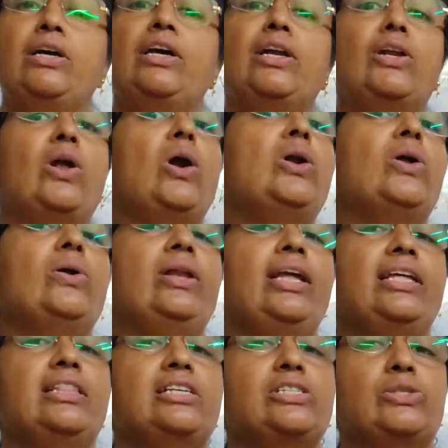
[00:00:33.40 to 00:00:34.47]
Not only
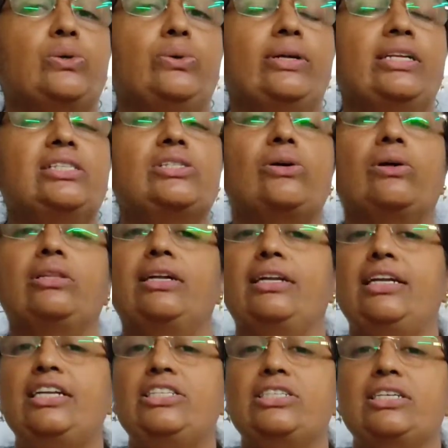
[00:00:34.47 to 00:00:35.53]
the students or the
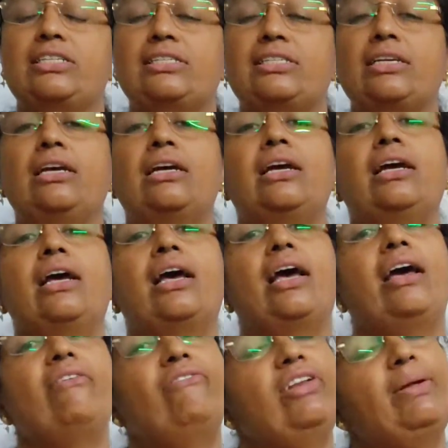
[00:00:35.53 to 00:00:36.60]
teachers,
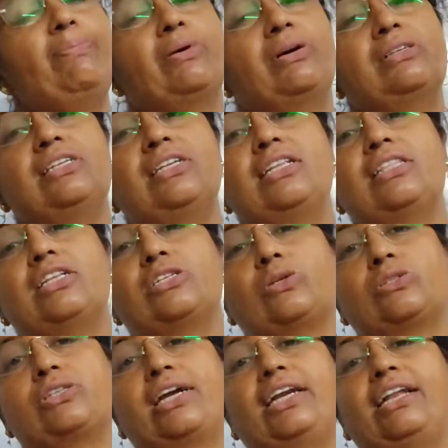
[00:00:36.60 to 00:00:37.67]
every person in the
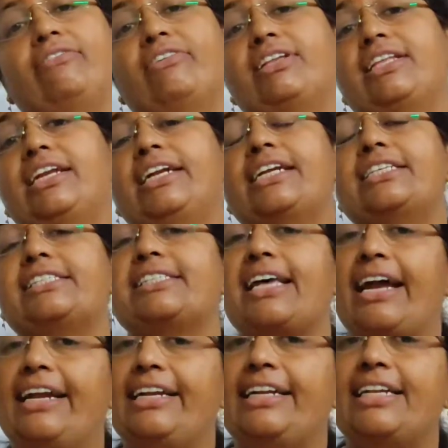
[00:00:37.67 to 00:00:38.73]
society, whether it is
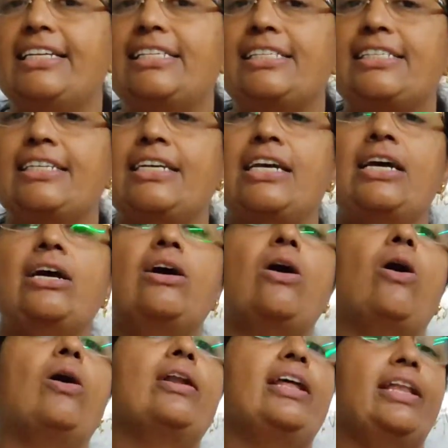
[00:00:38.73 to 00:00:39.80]
scientist
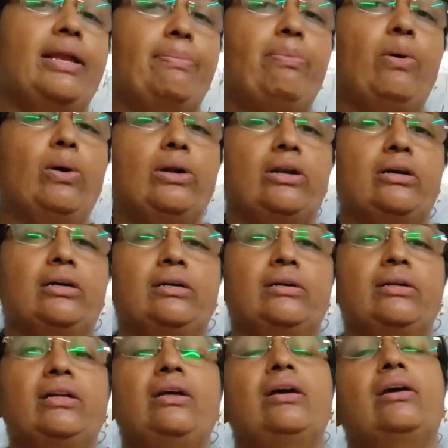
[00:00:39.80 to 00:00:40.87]
or a reporter,
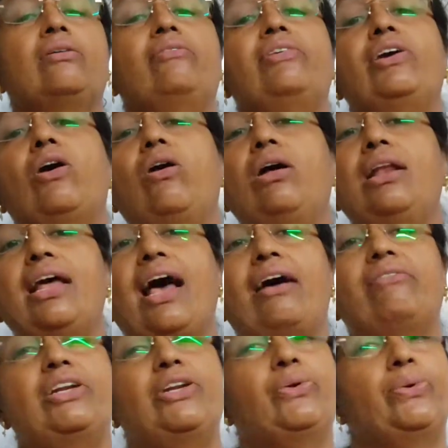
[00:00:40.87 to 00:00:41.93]
we all have
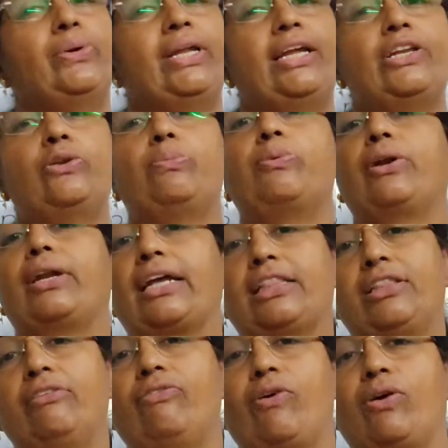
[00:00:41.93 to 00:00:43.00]
a duty to protect
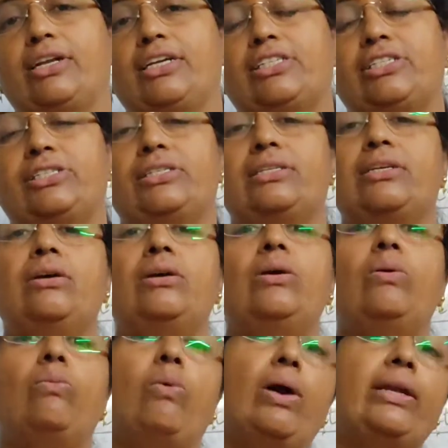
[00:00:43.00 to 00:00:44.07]
the forest.
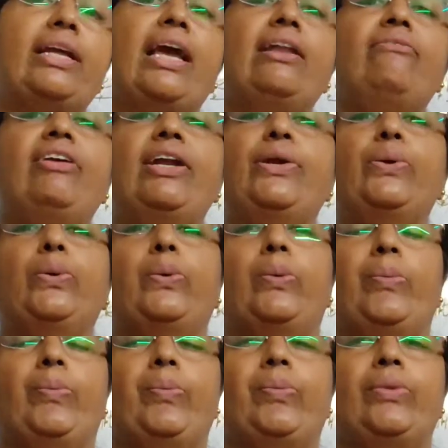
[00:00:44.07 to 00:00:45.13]
What can we do?
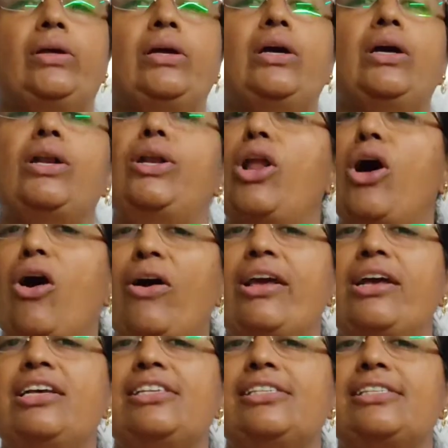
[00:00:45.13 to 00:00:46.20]

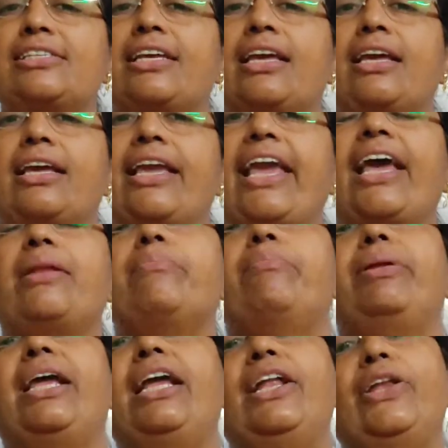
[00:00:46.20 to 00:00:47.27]
Lawyers can
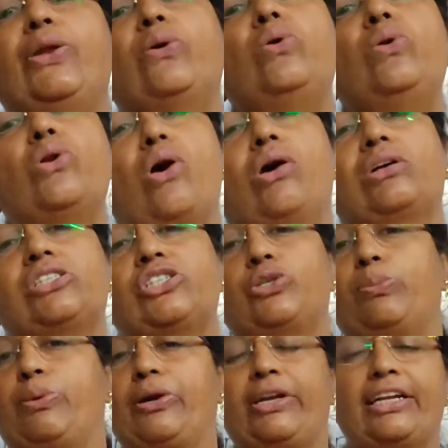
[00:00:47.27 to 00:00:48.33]
bring new laws to
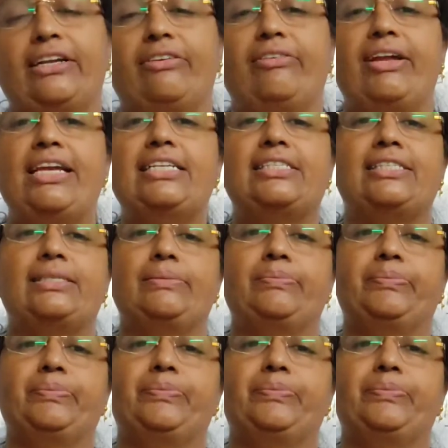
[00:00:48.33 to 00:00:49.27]
protect trees.